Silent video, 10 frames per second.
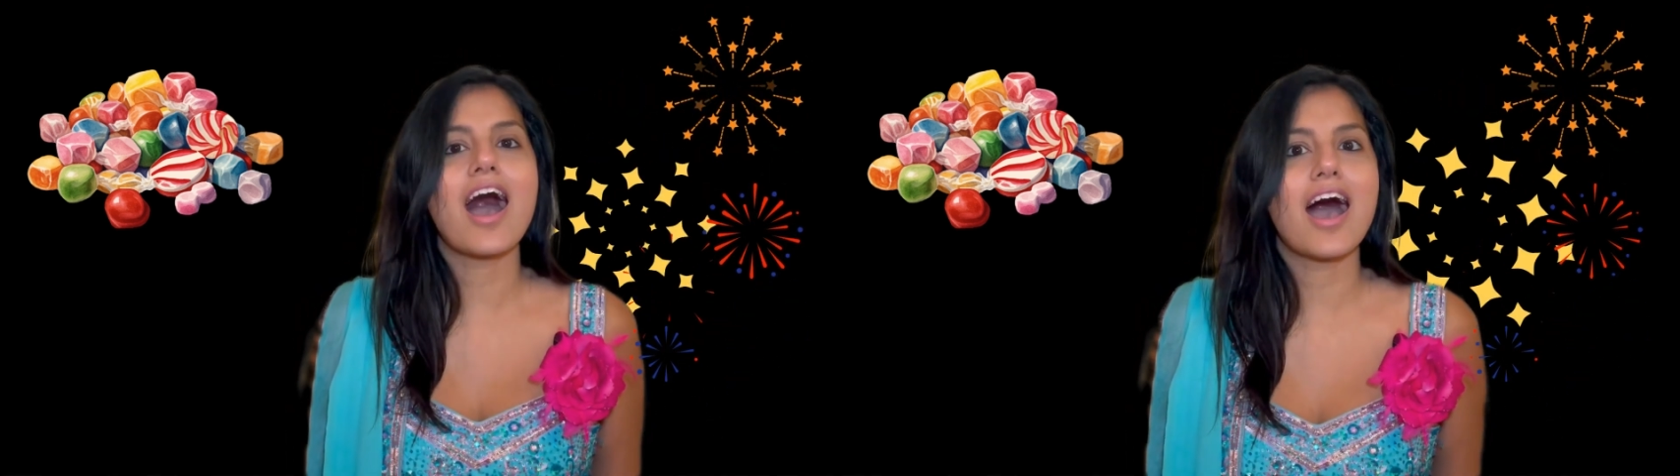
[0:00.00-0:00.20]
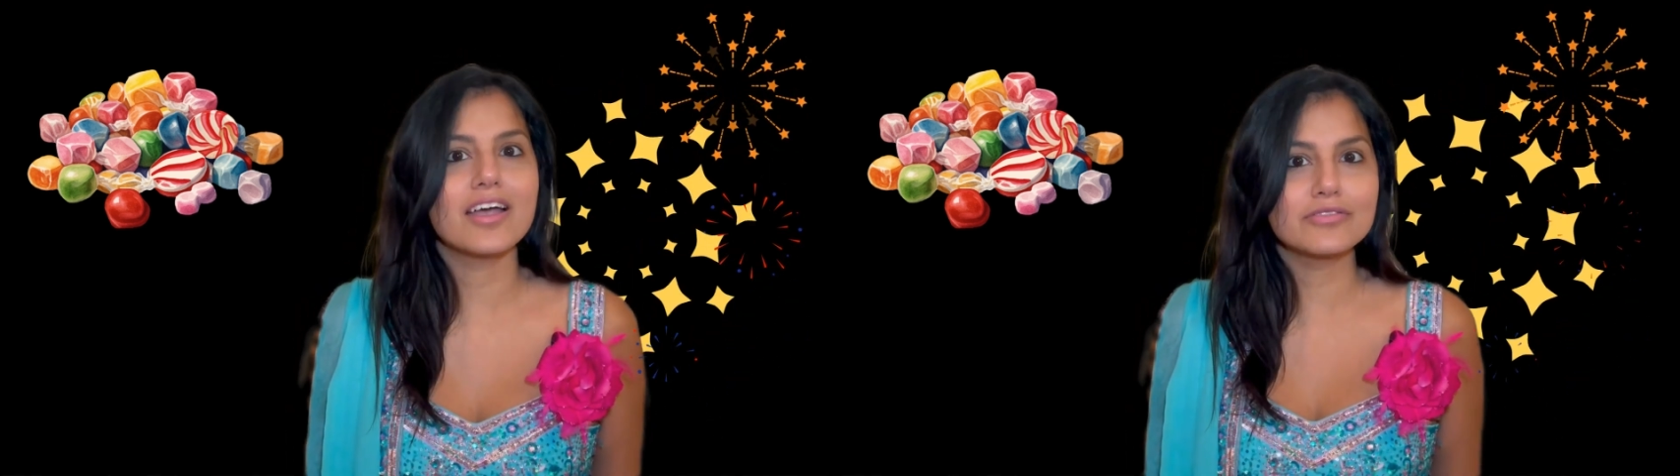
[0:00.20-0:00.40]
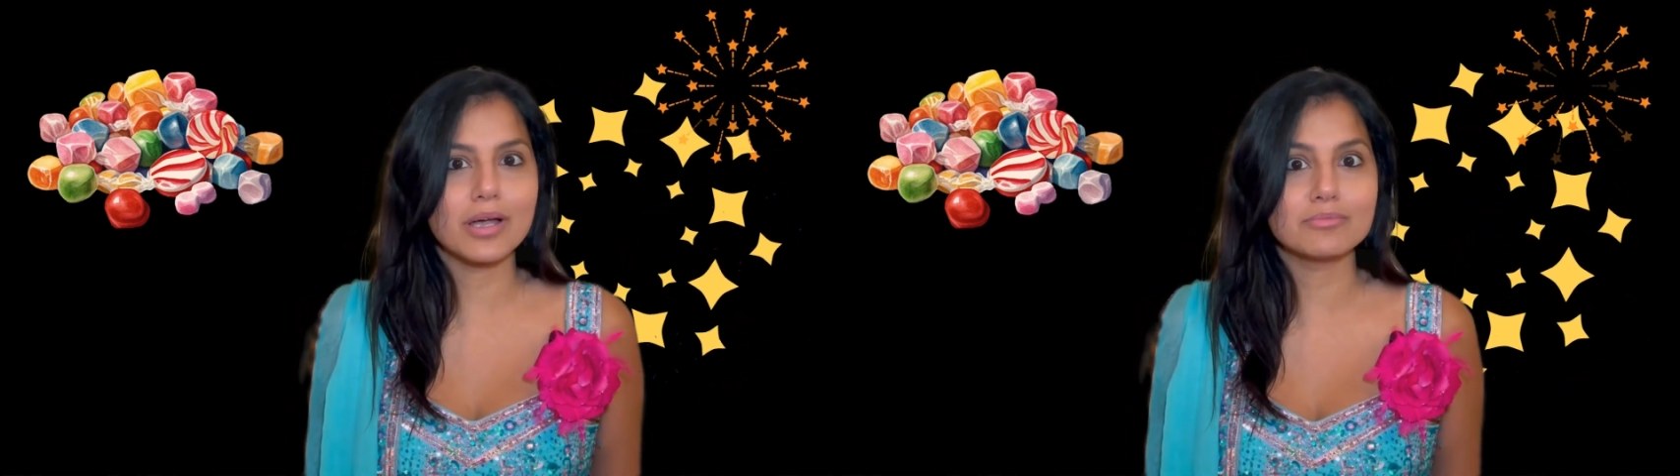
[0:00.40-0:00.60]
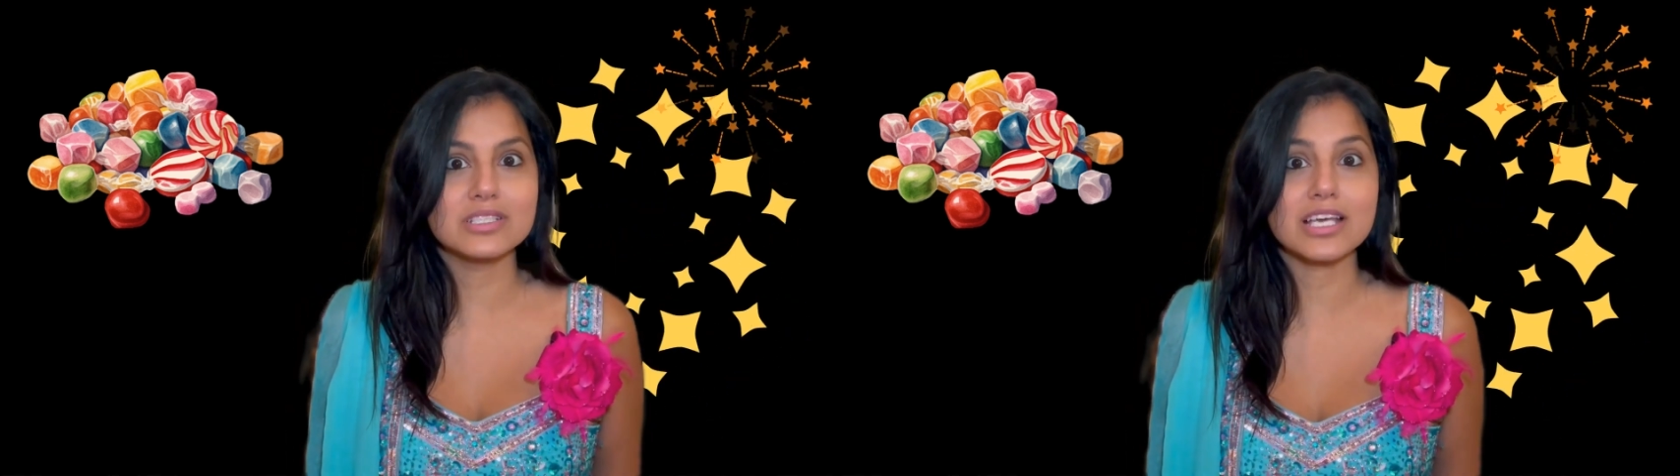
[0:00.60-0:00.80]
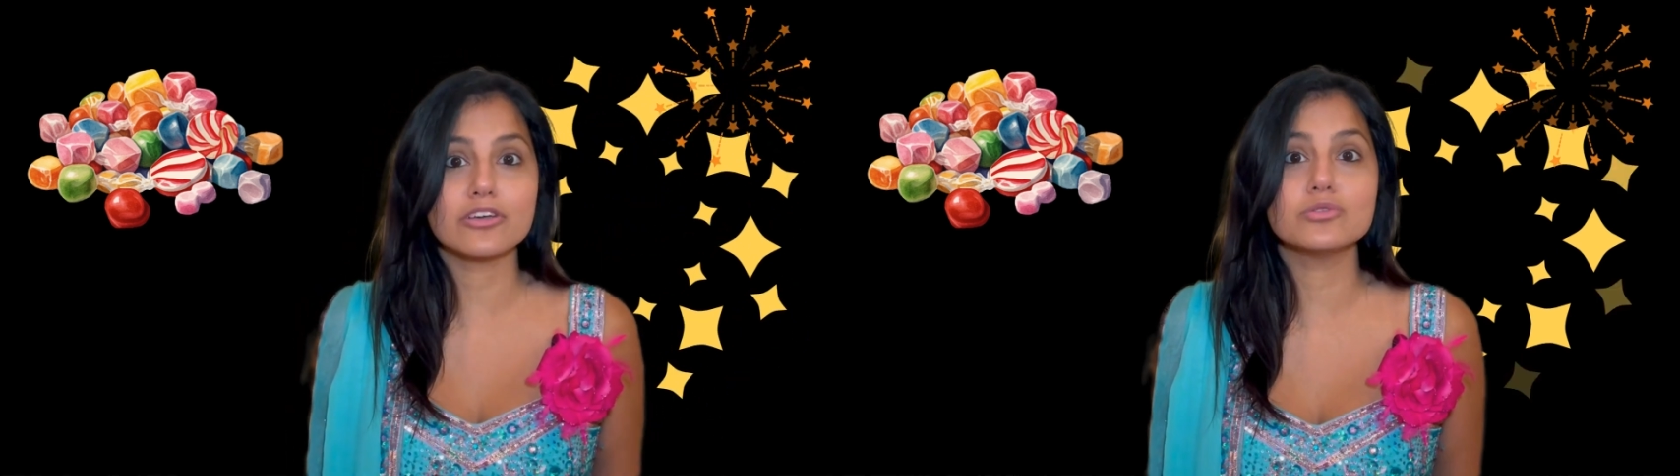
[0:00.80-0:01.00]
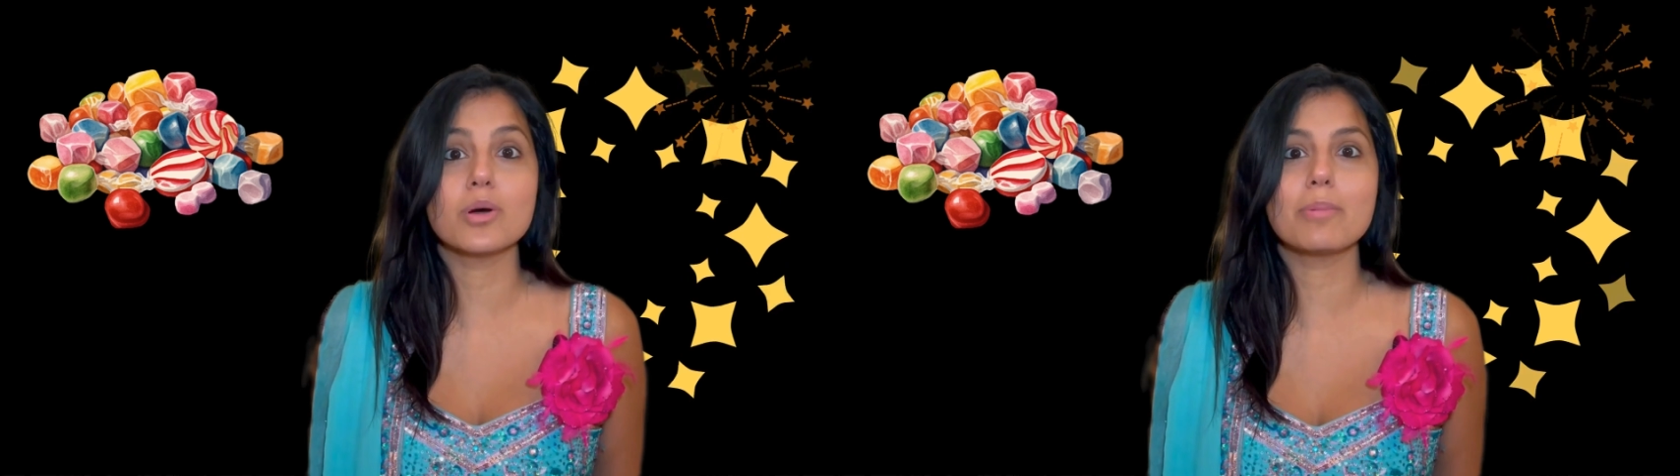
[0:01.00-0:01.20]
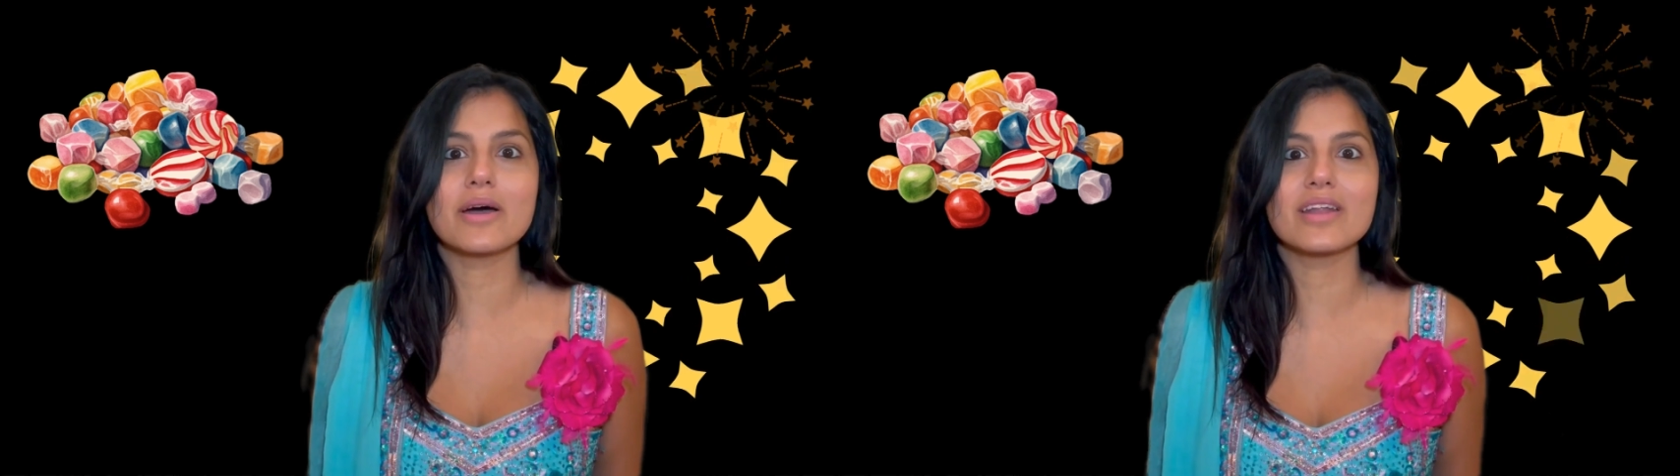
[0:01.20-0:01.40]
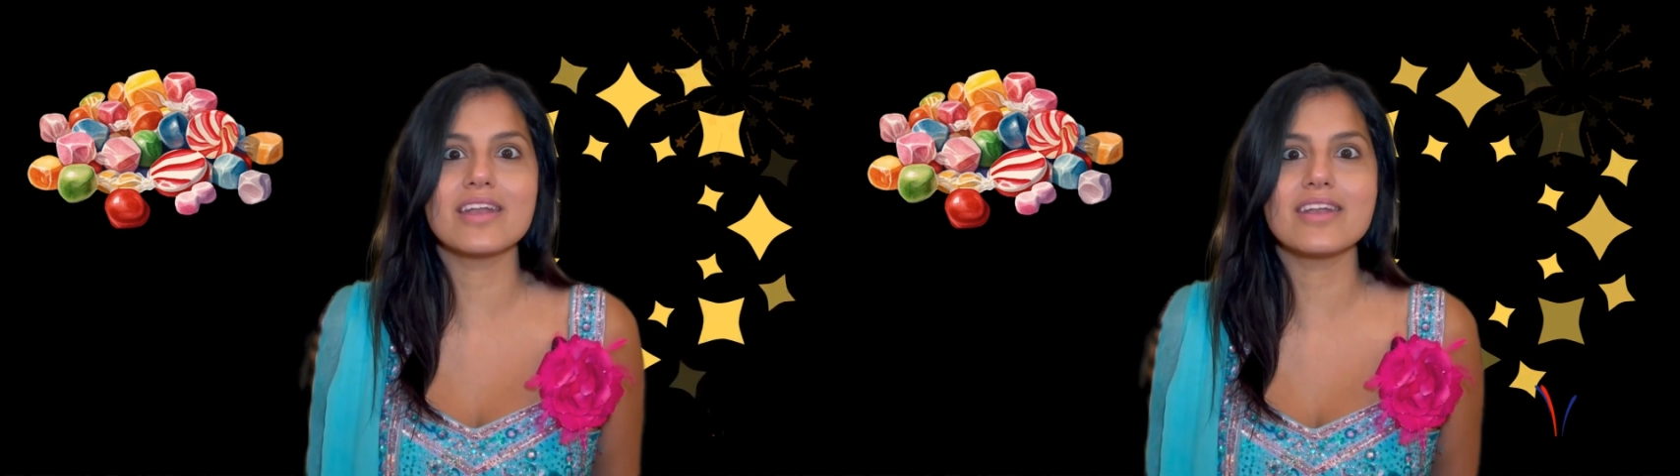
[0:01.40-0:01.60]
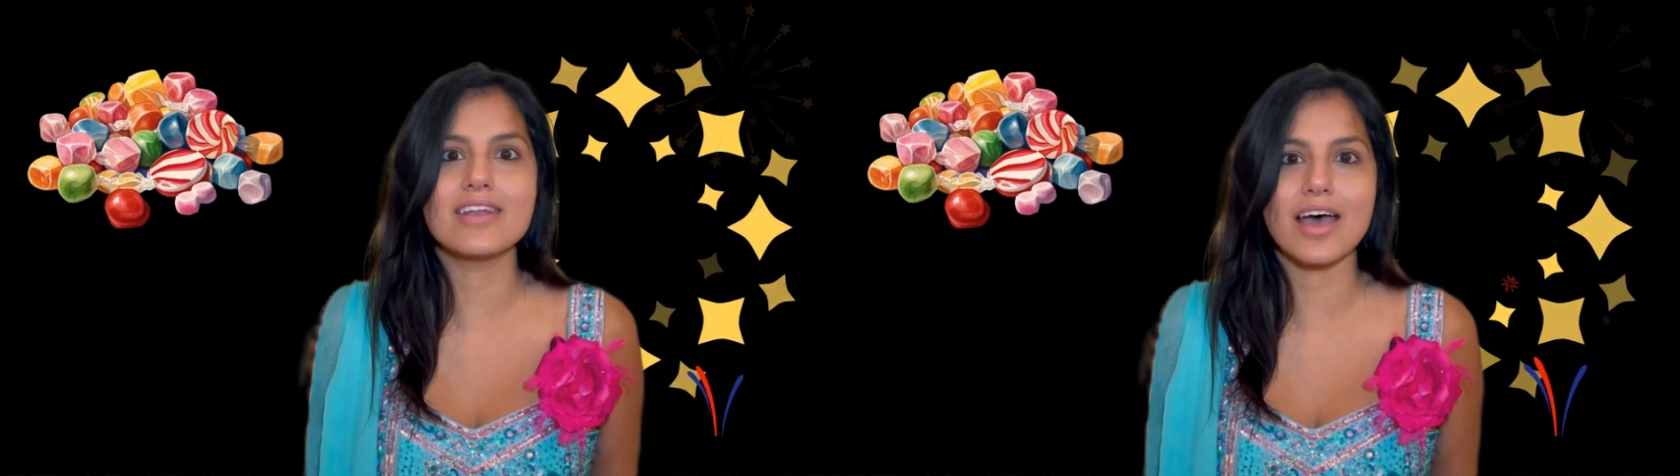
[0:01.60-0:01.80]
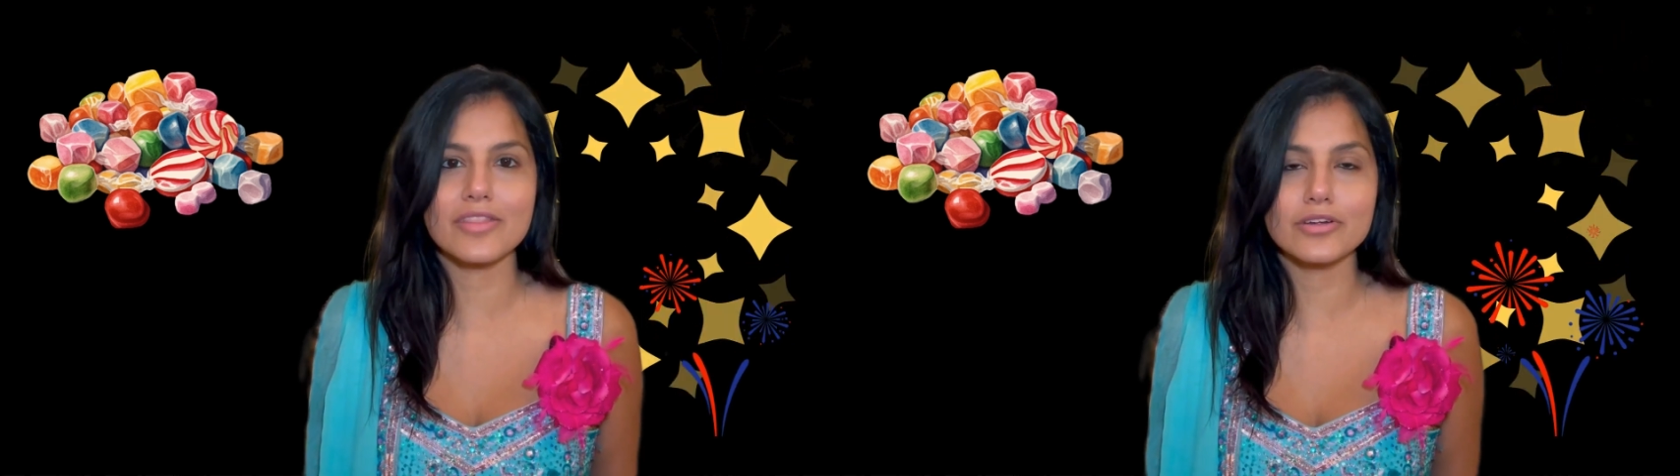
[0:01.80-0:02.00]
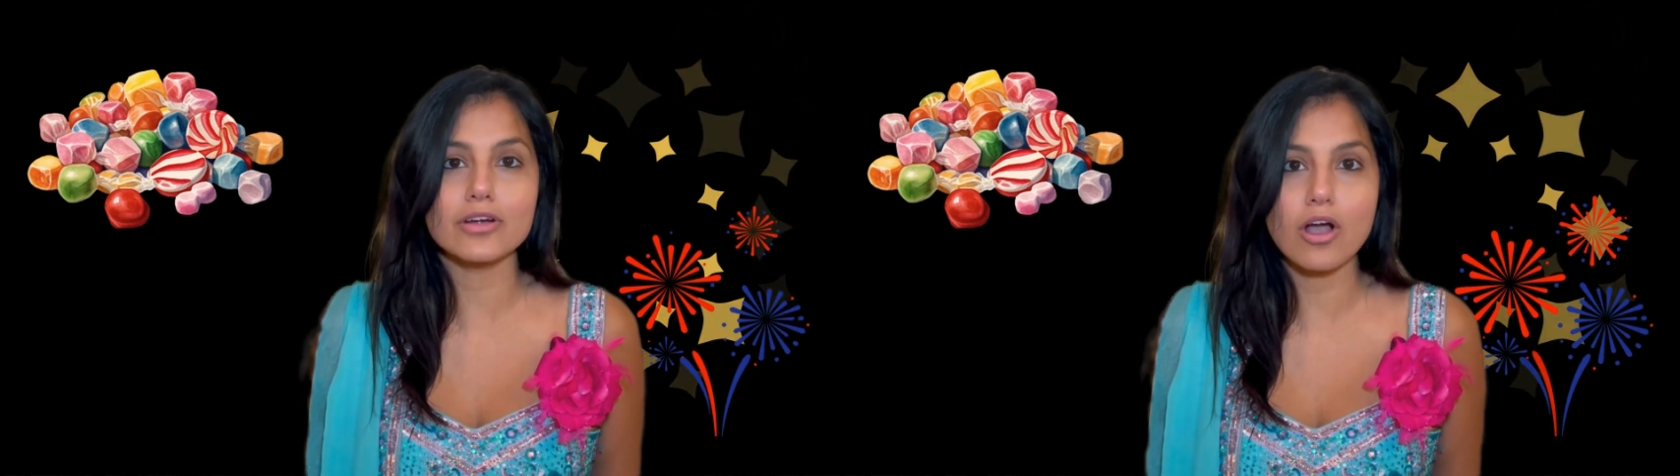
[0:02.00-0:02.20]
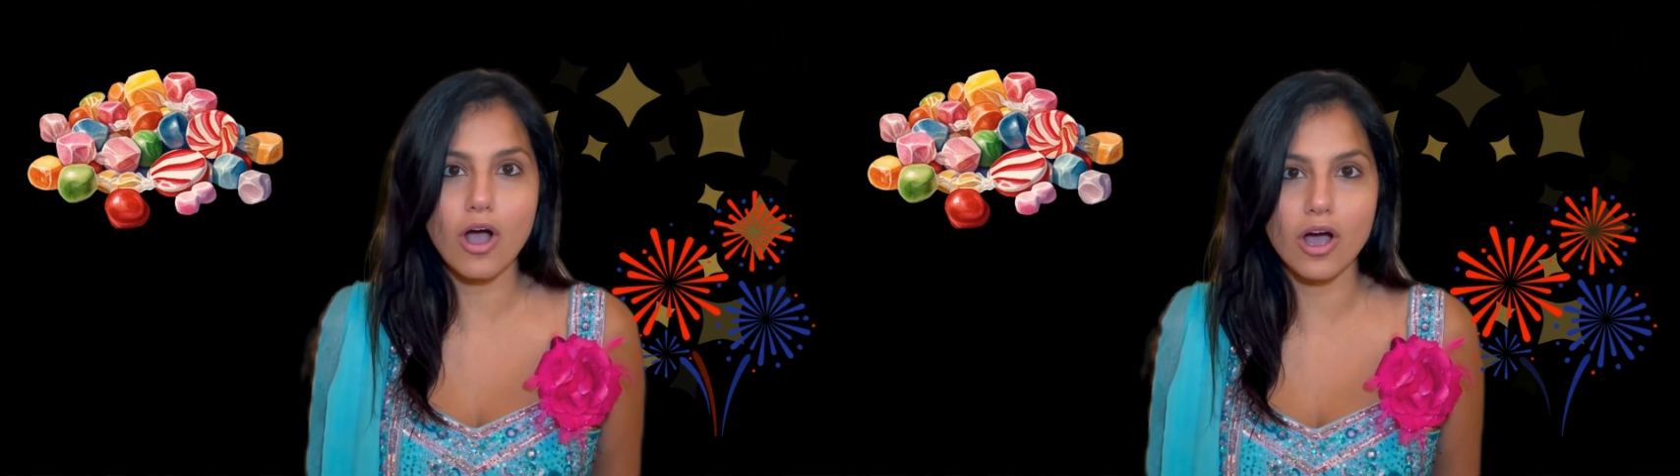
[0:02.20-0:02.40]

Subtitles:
I've come to tell you about another